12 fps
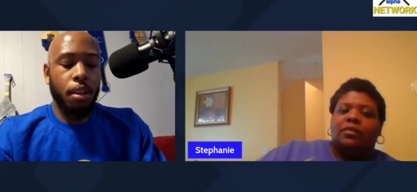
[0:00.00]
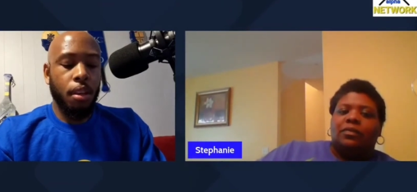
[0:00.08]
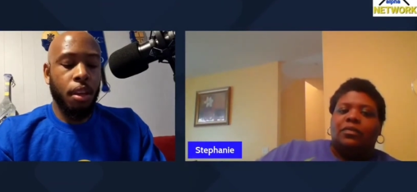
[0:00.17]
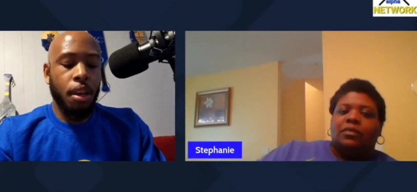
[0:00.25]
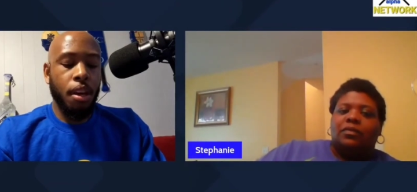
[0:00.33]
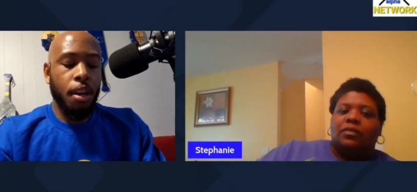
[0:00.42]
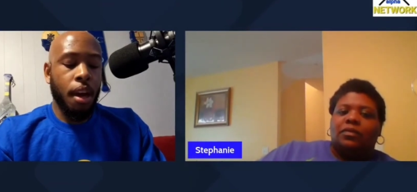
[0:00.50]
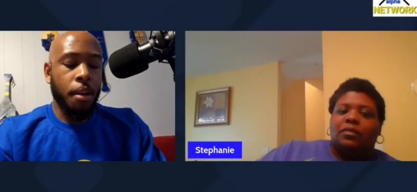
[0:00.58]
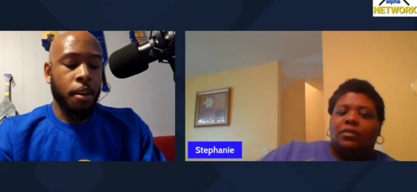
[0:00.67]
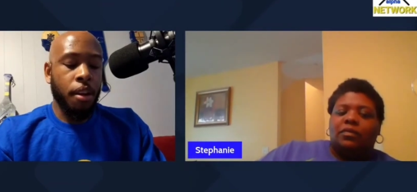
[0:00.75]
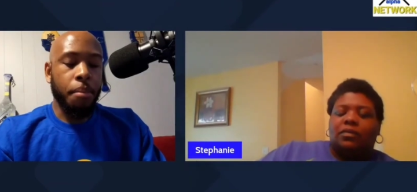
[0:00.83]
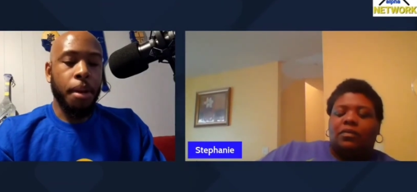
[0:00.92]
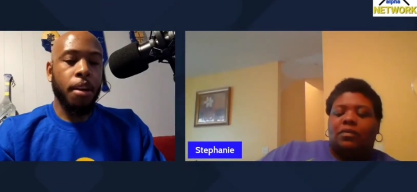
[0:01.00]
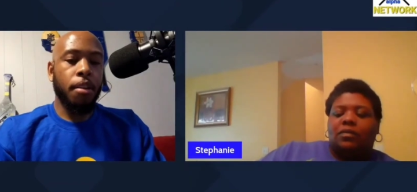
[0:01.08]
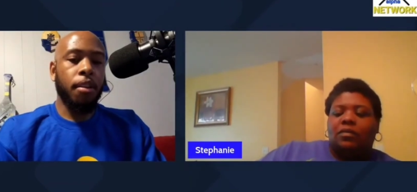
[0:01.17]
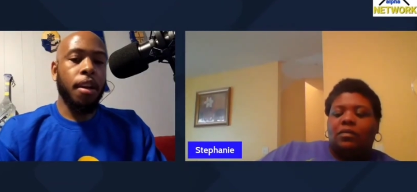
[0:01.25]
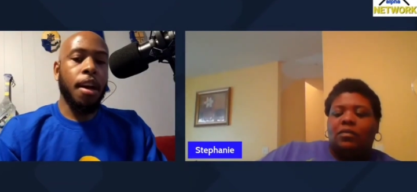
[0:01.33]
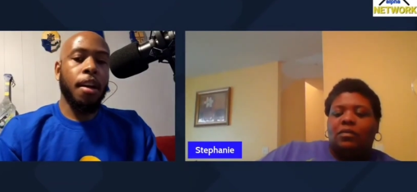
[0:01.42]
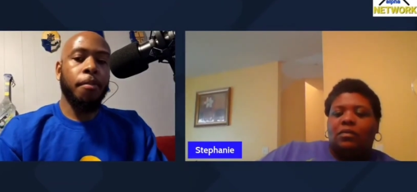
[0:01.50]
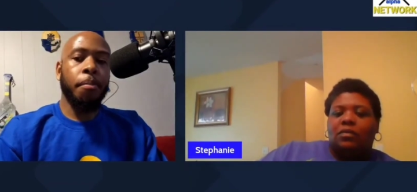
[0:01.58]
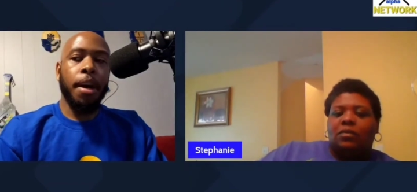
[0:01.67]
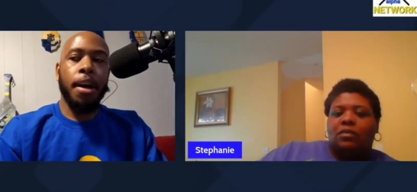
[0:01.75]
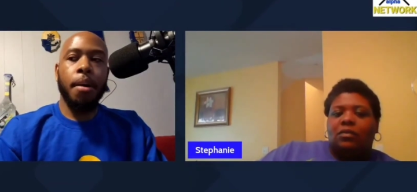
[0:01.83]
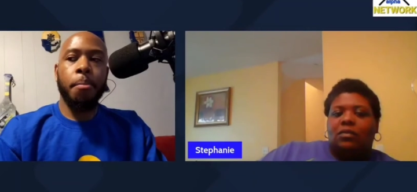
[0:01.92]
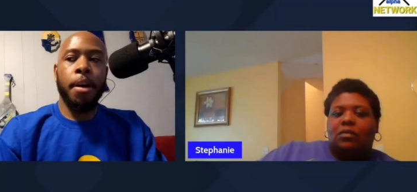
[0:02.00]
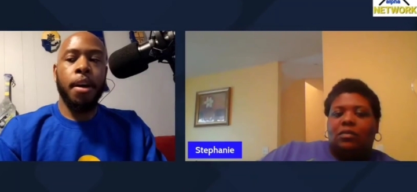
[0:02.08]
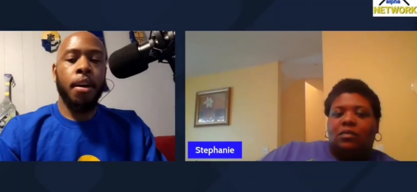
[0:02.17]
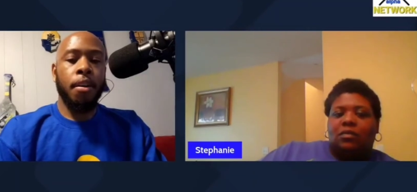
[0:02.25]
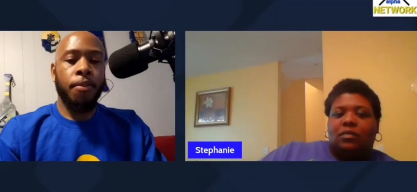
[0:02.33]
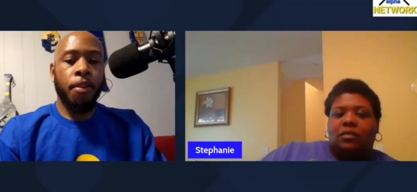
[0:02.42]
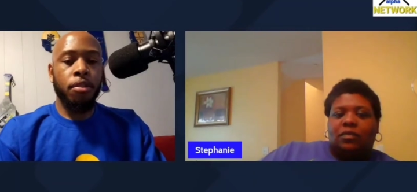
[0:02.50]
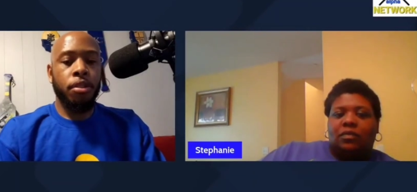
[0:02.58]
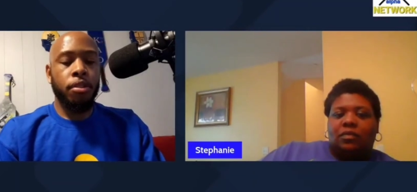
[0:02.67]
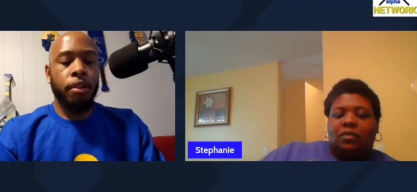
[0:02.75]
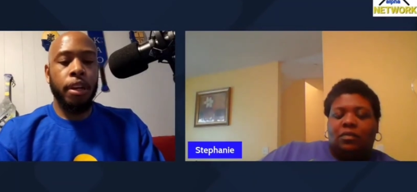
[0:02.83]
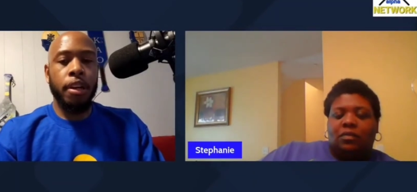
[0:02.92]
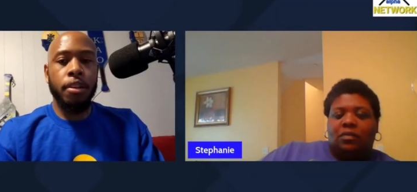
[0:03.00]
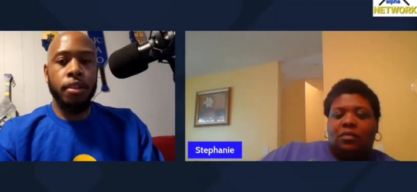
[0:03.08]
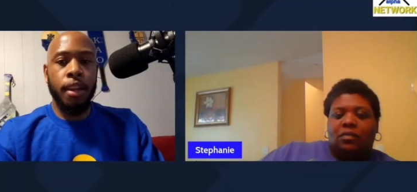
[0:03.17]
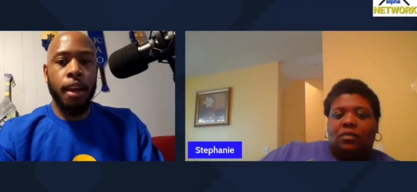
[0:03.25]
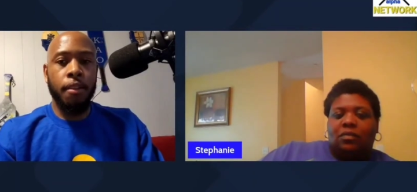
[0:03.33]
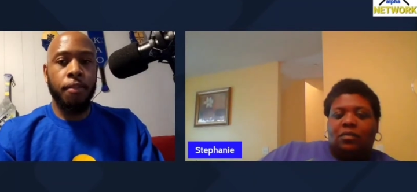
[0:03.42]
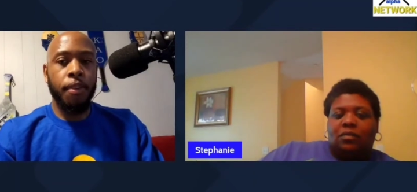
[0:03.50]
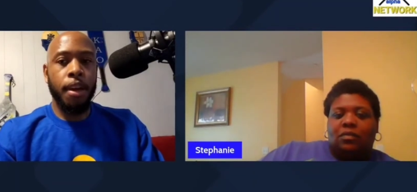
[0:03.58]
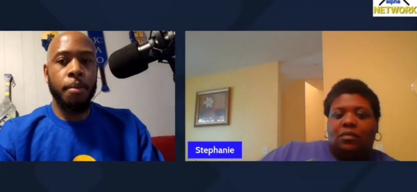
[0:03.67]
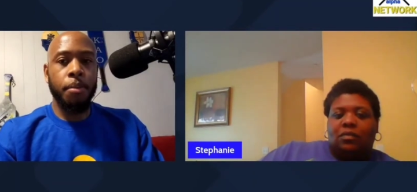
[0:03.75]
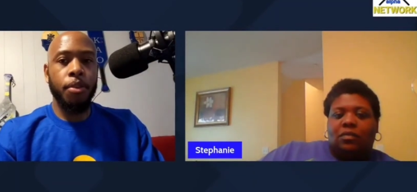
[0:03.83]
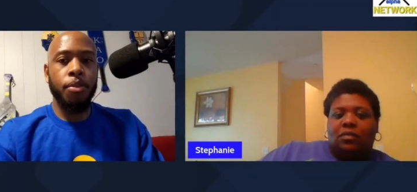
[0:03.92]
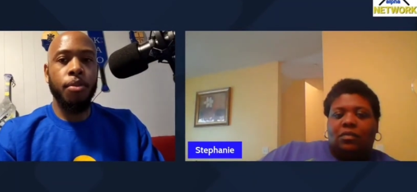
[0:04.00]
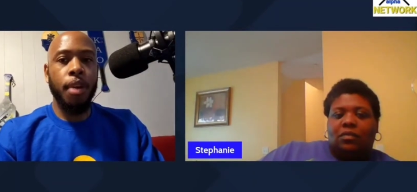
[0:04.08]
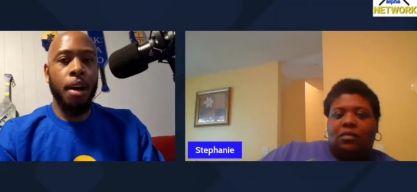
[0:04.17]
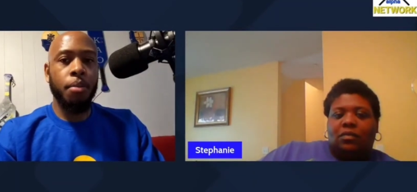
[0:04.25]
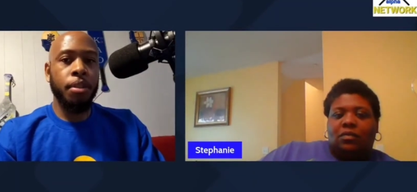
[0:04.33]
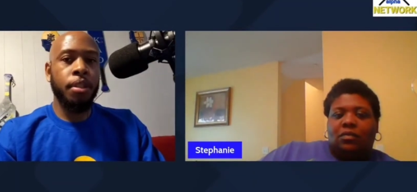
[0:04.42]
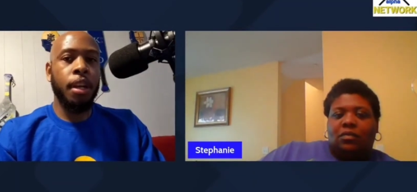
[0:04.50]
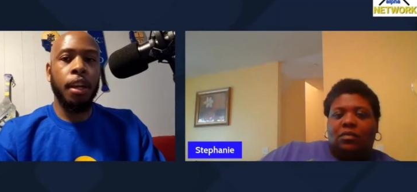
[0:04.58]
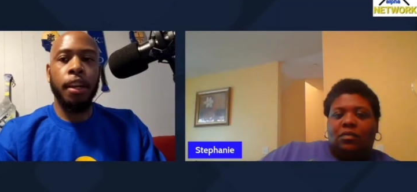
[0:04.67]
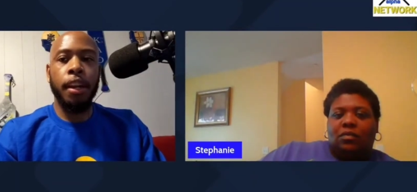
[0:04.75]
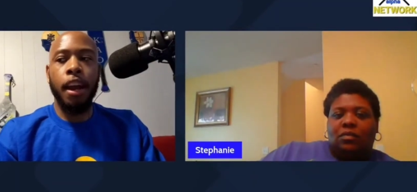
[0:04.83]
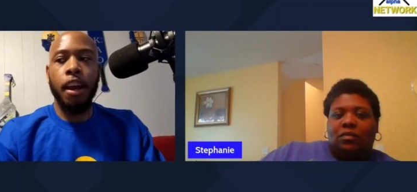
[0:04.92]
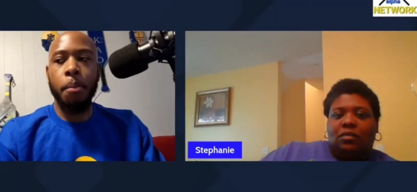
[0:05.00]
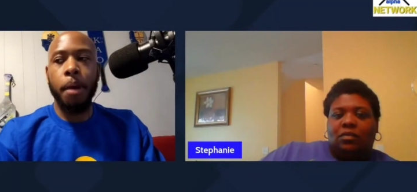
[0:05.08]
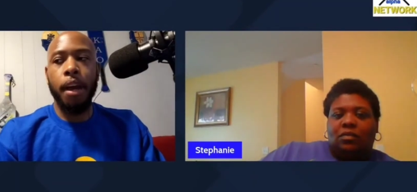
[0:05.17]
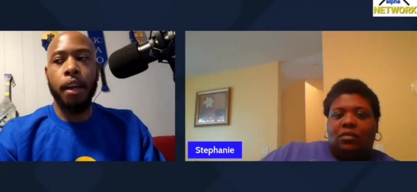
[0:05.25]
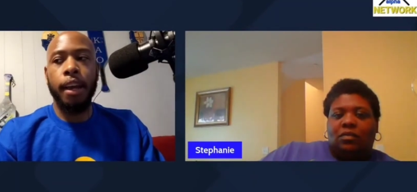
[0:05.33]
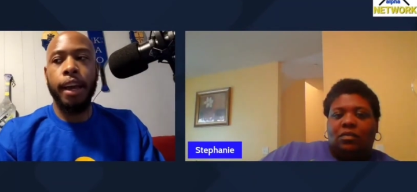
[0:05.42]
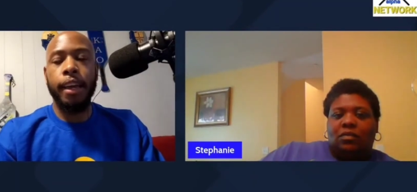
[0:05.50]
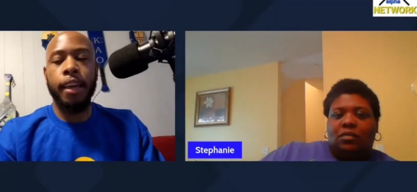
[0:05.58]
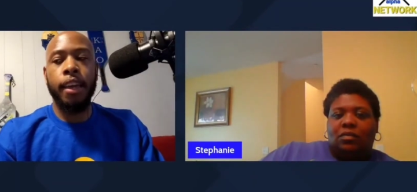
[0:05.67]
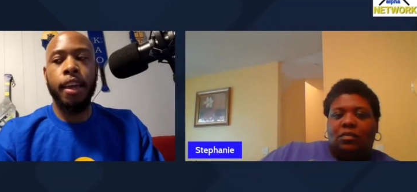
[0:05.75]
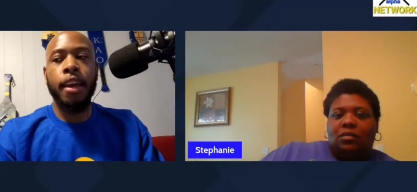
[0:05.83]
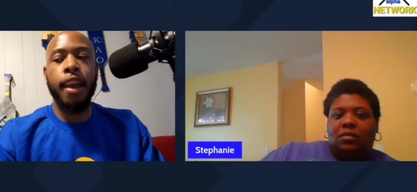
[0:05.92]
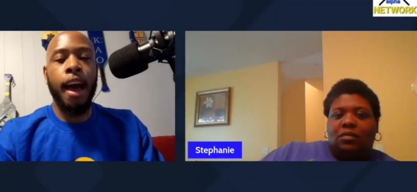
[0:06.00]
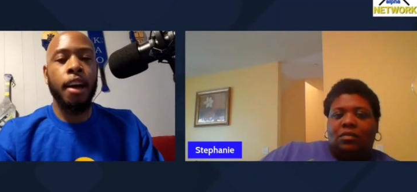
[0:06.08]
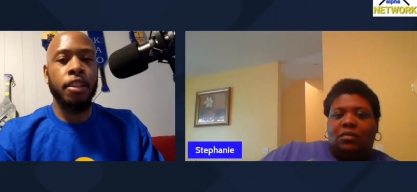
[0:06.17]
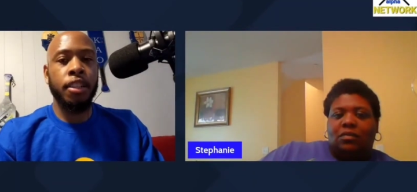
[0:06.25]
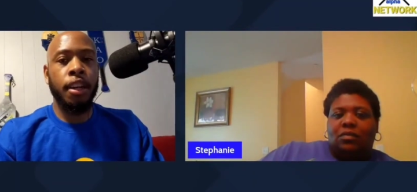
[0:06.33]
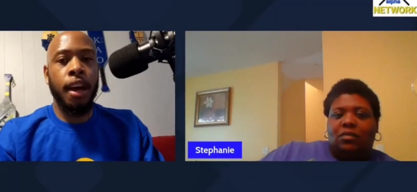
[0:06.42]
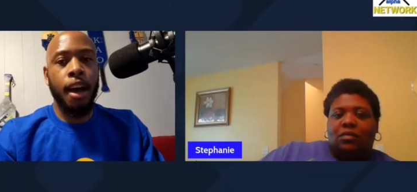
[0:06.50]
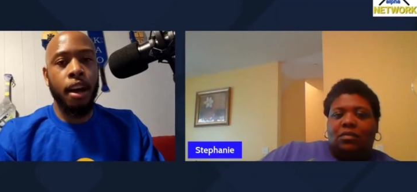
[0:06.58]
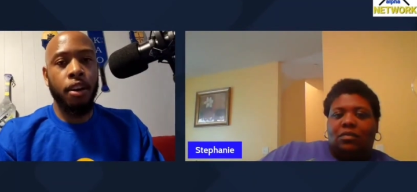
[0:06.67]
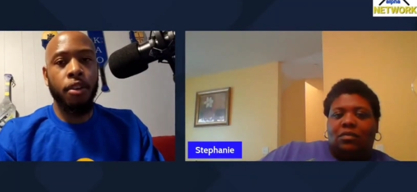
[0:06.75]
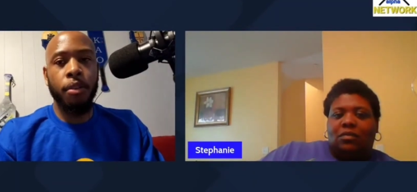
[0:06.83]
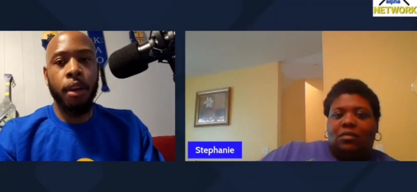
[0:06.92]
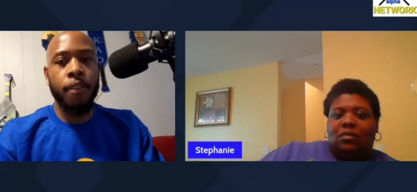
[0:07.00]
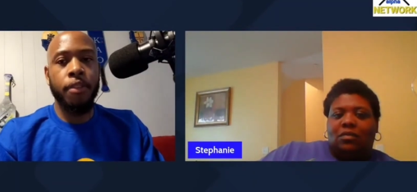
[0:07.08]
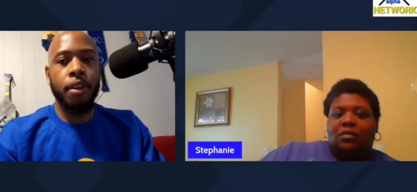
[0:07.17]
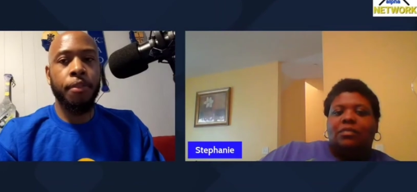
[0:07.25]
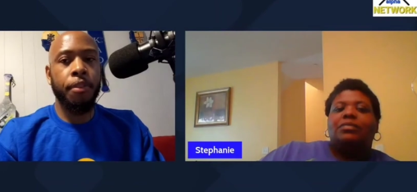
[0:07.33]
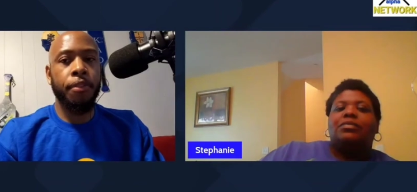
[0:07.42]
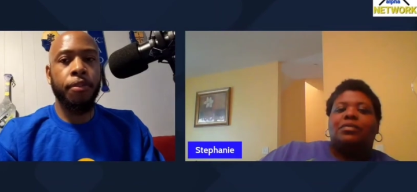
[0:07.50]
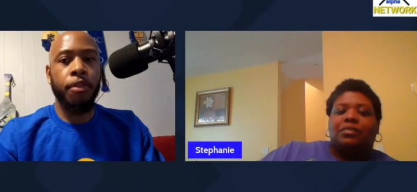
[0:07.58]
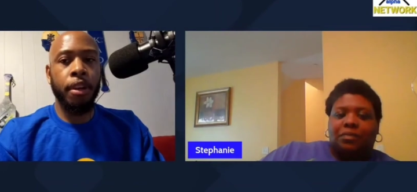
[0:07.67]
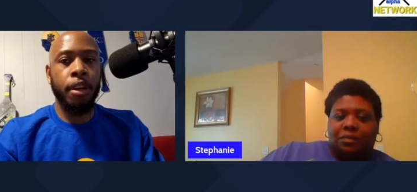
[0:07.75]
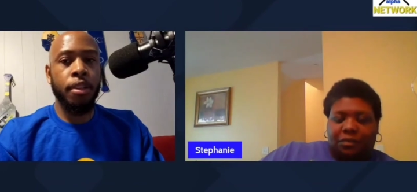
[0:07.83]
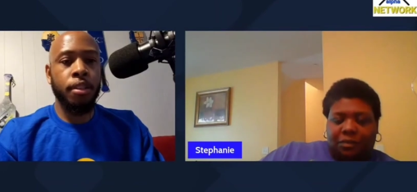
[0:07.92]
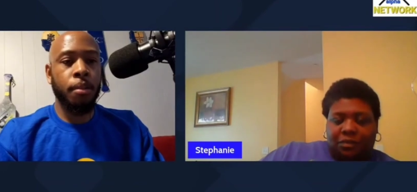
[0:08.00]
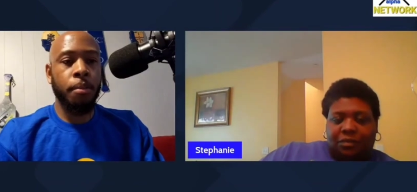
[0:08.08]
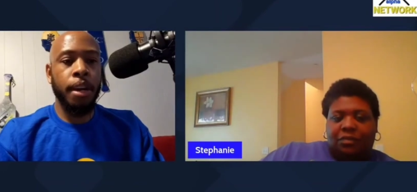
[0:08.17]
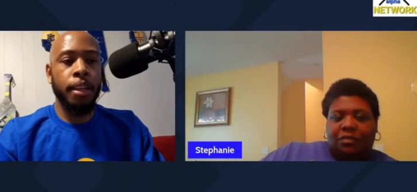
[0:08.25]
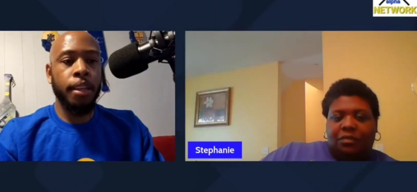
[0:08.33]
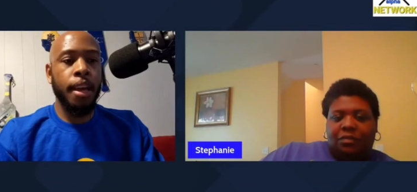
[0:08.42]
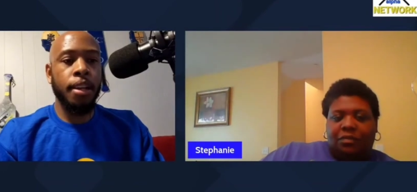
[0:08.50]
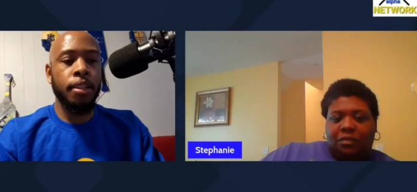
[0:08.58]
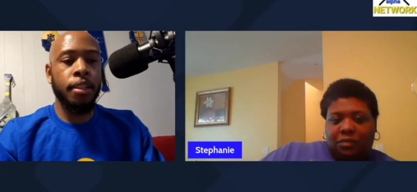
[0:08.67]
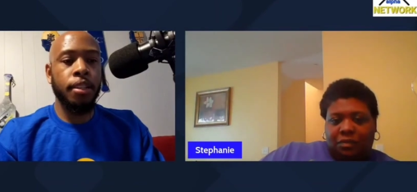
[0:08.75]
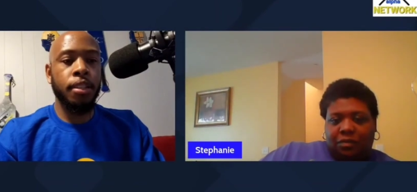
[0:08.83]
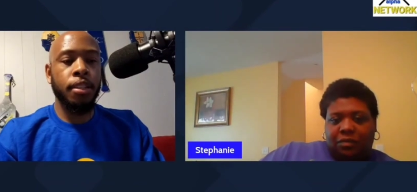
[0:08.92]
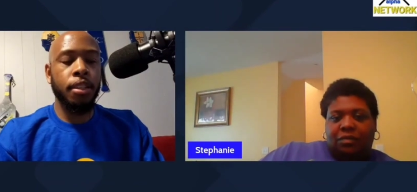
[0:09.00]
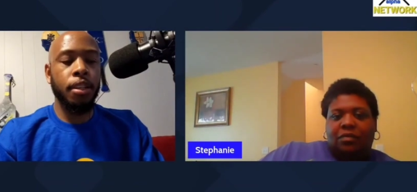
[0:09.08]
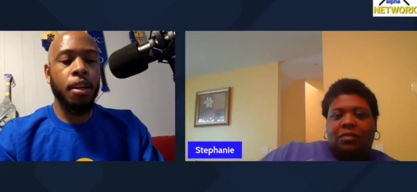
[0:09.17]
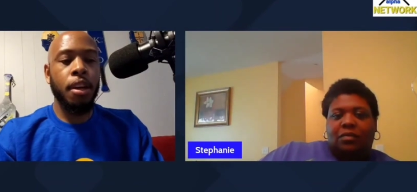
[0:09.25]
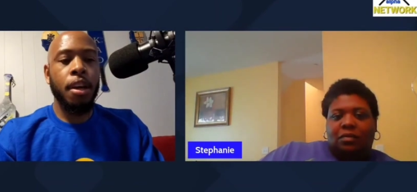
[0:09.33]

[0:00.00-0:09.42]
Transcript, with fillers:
Speaker 1: Yeah, I, yeah, I'm not gonna lie. My my uh, first two years down at FAMU, I was telling everybody like, get out of Chicago, even if it's for a year, or something like that, just to